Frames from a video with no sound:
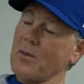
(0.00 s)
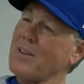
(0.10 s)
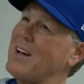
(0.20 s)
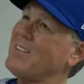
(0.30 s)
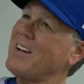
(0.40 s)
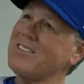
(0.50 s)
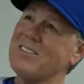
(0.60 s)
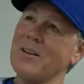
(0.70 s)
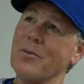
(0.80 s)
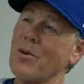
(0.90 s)
The last last
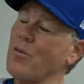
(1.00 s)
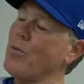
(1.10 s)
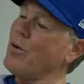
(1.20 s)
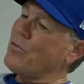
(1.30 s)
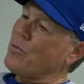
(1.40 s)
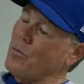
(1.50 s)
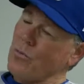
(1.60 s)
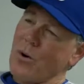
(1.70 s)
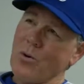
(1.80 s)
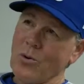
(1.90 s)
time curveballs were
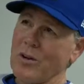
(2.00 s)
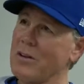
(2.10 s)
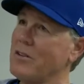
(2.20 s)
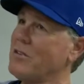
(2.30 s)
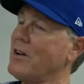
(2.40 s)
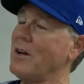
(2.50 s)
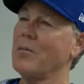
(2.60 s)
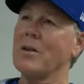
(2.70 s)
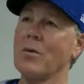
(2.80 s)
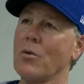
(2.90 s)
rolling. This
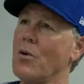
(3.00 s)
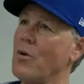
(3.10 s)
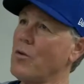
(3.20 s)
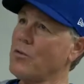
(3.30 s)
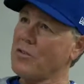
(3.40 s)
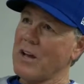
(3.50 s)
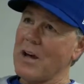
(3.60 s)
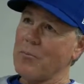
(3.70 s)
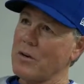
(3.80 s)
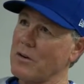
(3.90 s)
time they were hard
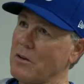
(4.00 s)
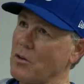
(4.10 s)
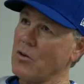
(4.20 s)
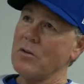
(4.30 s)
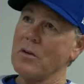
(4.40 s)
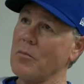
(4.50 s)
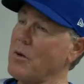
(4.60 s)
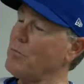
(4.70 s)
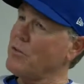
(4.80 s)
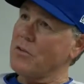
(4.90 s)
snapping. Good, I
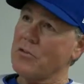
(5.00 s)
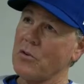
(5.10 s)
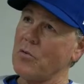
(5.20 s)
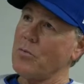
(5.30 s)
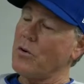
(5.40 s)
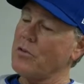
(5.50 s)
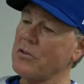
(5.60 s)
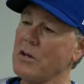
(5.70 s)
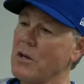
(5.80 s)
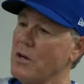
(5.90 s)
mean, plus curveballs.